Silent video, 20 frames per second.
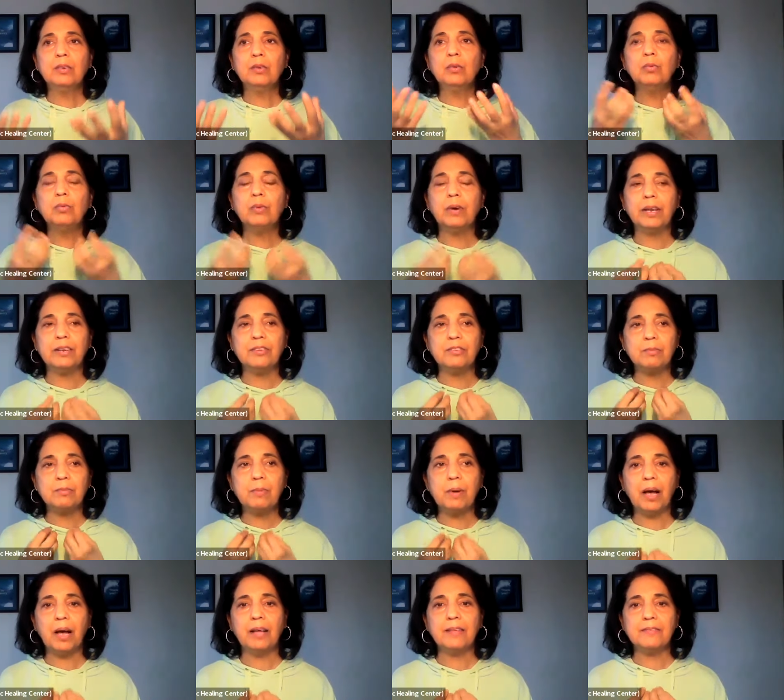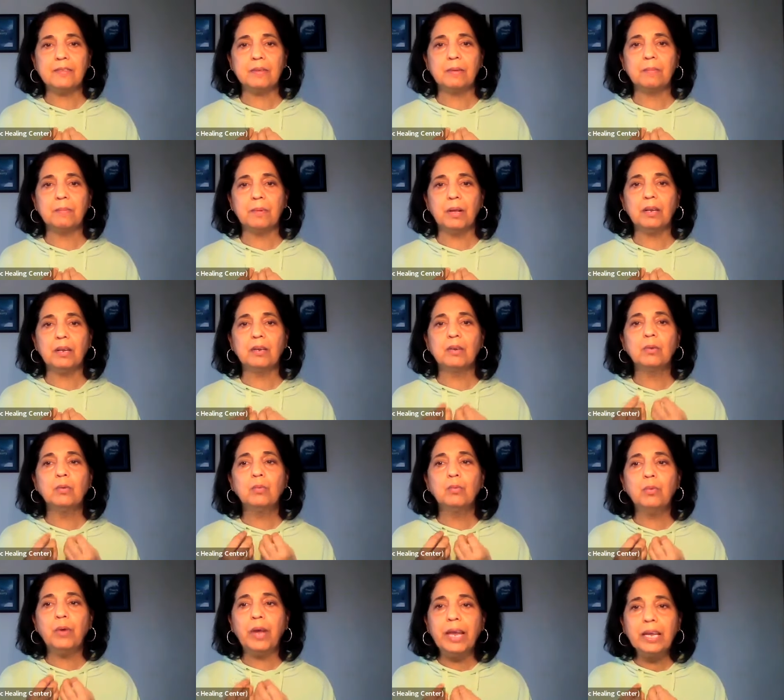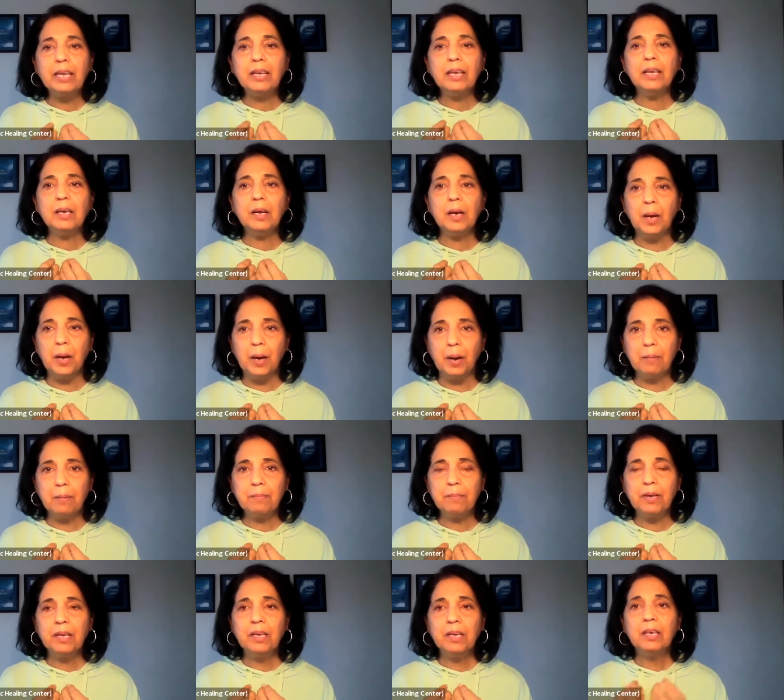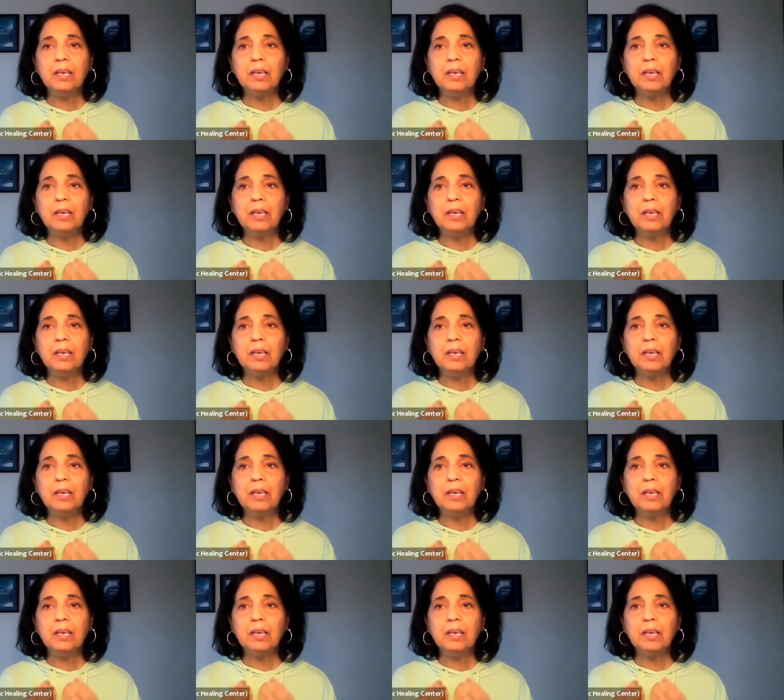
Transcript: to what is possible, to waking up